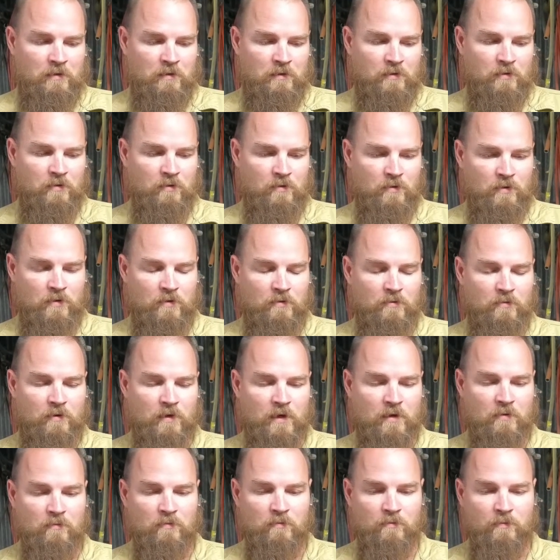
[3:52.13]
You know,
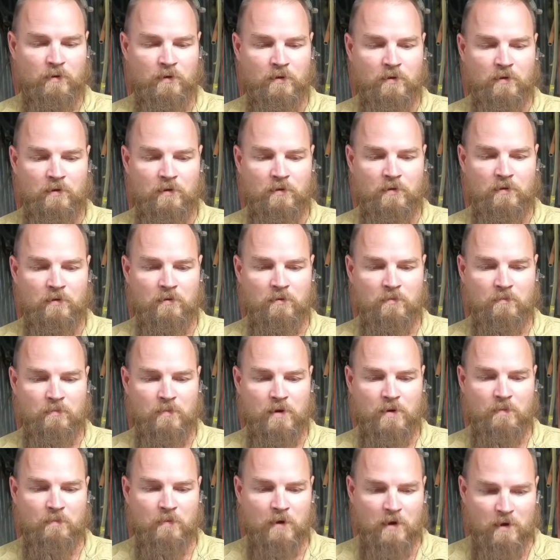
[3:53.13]
that would be
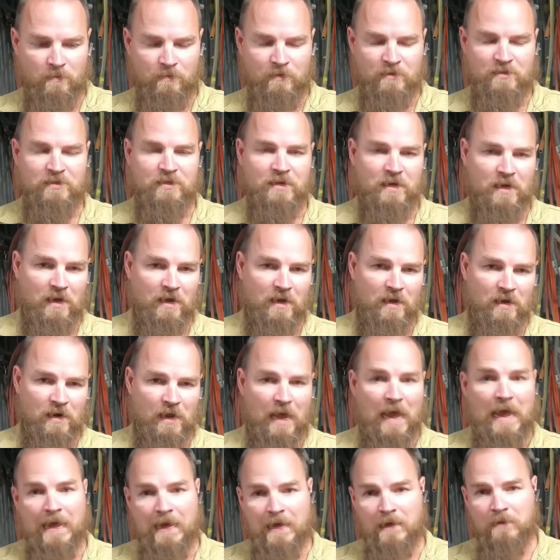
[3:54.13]
my mama's side
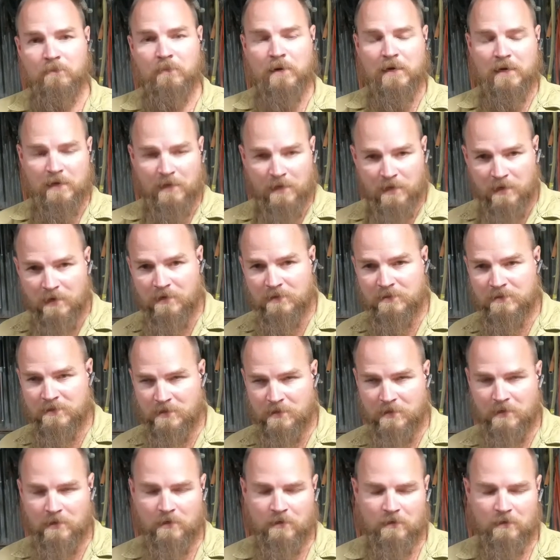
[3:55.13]
and my daddy's side.